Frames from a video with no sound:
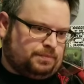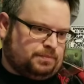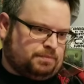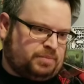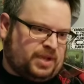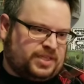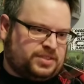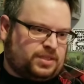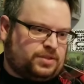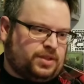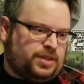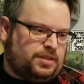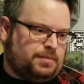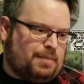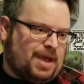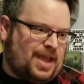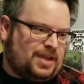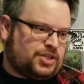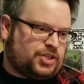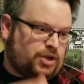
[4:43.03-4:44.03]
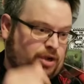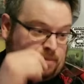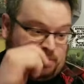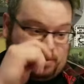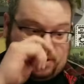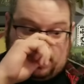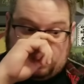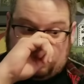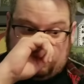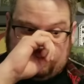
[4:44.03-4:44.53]
basically the mashup
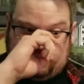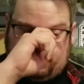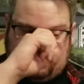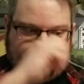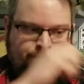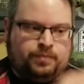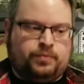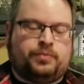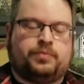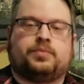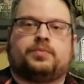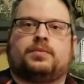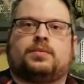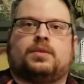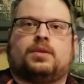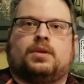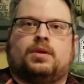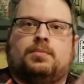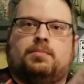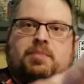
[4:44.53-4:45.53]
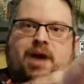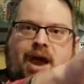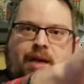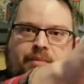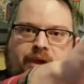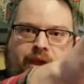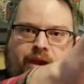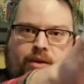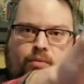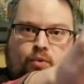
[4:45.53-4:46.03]
of Batman